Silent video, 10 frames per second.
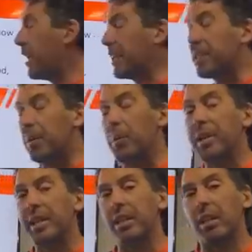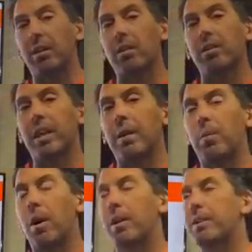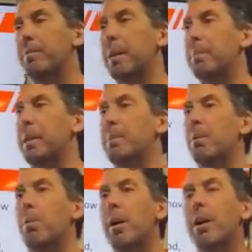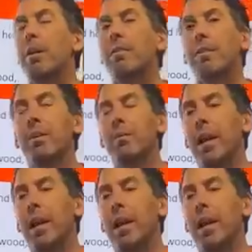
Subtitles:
Things that we did learn that I want to make people aware of.